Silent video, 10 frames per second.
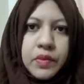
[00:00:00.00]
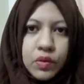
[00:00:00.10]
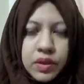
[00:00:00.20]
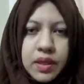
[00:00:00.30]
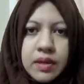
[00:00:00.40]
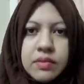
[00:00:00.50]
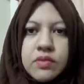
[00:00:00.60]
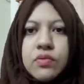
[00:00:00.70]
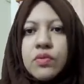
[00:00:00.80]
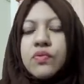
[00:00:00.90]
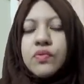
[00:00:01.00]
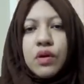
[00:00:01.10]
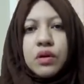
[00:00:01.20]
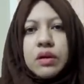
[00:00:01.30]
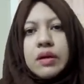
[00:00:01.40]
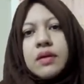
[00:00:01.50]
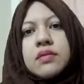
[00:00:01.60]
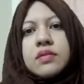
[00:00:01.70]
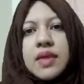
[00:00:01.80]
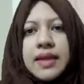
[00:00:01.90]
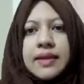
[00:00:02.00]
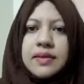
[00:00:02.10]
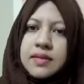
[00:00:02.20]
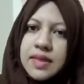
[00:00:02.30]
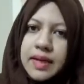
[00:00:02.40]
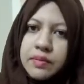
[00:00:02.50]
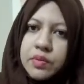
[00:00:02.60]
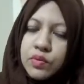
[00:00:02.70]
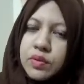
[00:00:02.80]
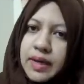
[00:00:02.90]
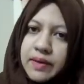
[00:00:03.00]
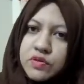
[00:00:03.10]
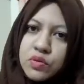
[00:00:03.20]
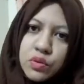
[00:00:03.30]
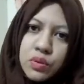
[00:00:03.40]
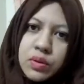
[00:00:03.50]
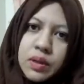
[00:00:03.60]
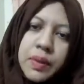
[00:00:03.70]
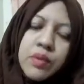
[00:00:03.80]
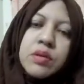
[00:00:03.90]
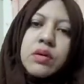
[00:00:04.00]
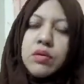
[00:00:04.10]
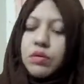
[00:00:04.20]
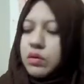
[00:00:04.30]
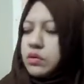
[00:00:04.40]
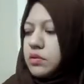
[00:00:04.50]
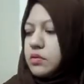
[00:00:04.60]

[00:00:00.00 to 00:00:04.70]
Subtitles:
Okay, so for telling the time you will have to know about the clock.